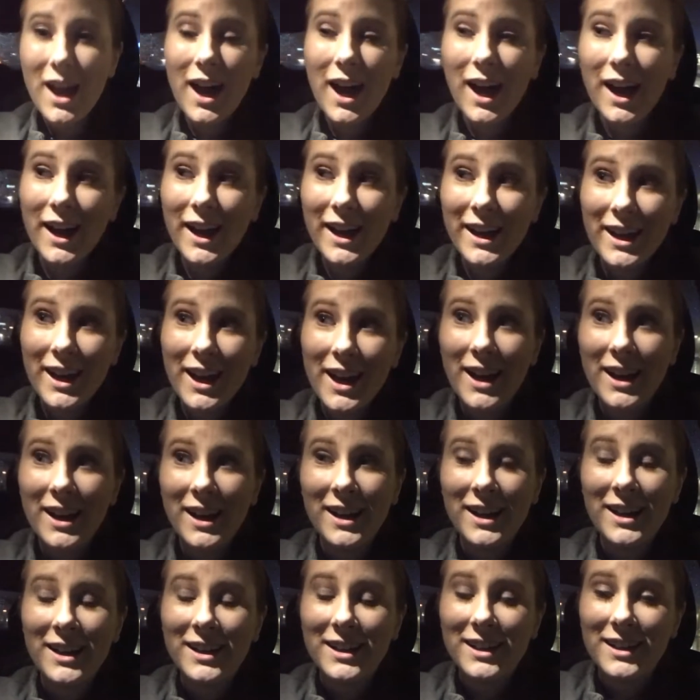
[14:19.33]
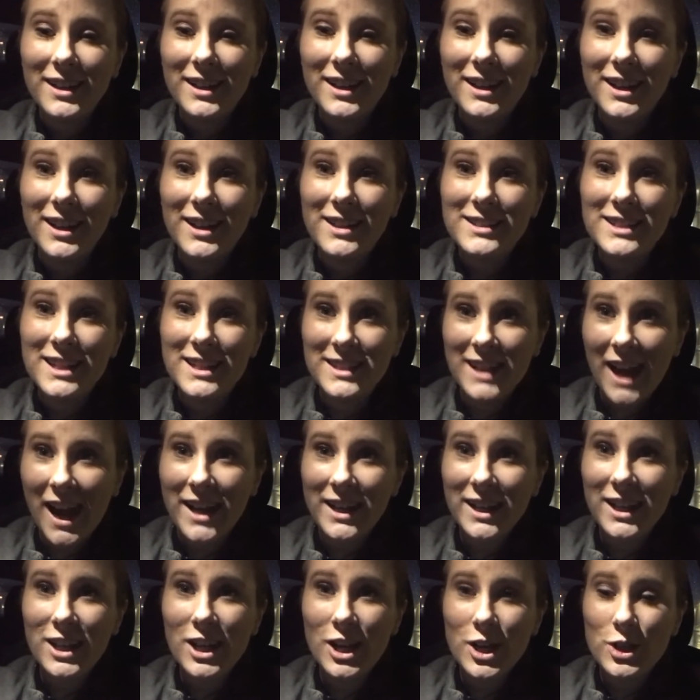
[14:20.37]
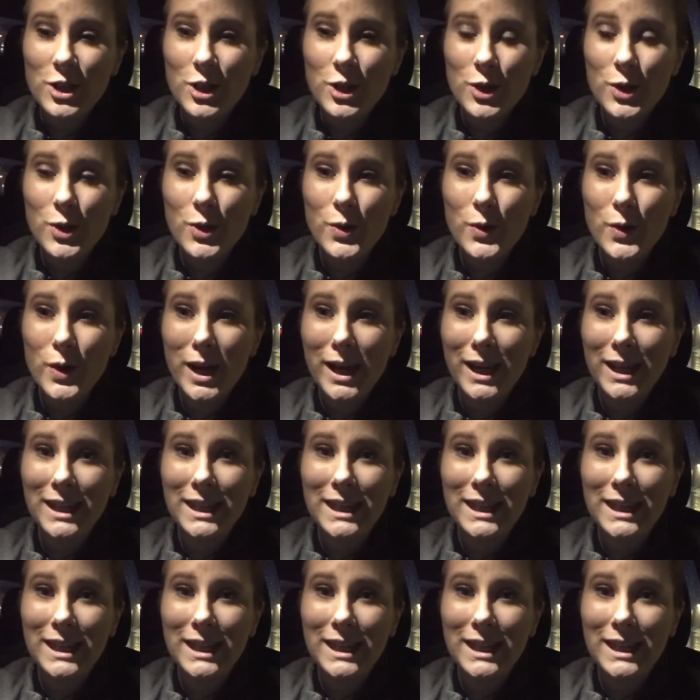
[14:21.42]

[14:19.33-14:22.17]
I decided to